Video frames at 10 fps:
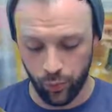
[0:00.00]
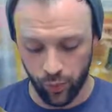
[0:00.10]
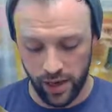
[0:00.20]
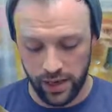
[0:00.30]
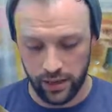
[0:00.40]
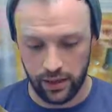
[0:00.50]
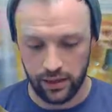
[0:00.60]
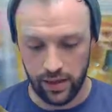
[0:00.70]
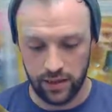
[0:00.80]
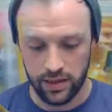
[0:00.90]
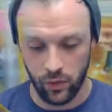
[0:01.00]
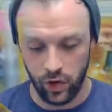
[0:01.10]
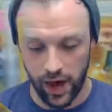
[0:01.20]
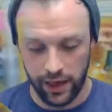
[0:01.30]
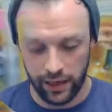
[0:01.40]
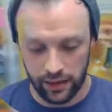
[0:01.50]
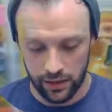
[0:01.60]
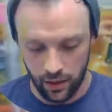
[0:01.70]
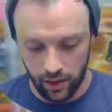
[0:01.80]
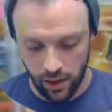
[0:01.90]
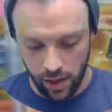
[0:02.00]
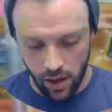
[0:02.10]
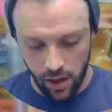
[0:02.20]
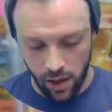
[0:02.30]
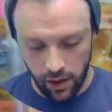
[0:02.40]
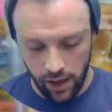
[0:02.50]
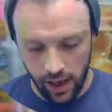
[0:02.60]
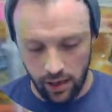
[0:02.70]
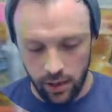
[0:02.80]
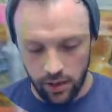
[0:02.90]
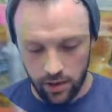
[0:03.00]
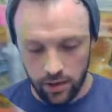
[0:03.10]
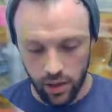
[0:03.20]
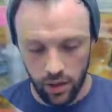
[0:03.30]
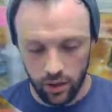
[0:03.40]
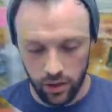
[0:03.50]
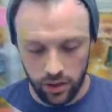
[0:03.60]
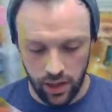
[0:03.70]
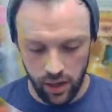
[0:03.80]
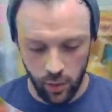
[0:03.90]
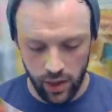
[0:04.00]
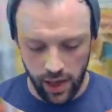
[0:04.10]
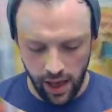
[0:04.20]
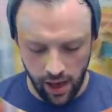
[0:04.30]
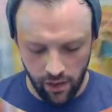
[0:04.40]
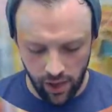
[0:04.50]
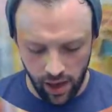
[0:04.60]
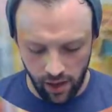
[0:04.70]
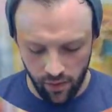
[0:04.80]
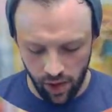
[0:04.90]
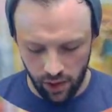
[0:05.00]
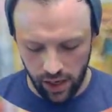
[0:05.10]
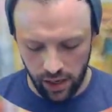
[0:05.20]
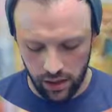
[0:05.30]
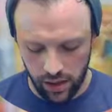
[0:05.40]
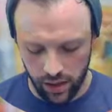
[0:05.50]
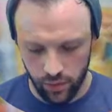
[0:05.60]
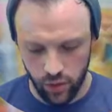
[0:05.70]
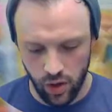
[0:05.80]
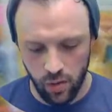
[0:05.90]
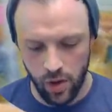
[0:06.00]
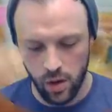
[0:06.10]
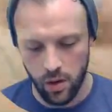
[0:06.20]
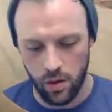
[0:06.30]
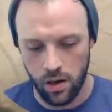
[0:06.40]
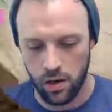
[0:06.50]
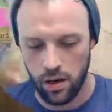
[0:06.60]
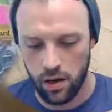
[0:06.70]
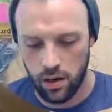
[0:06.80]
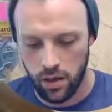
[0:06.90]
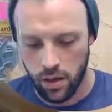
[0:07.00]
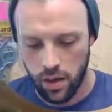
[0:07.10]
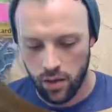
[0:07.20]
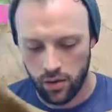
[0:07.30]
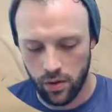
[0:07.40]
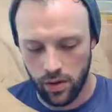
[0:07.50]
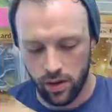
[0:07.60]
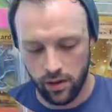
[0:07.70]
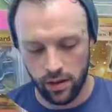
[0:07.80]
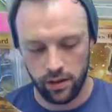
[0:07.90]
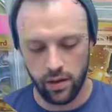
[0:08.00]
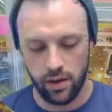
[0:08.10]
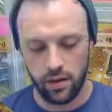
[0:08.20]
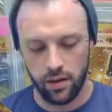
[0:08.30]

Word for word: break anything as I'm cracking into it. Okay, so looks like we have a Volcanion promo card. Throw that right there.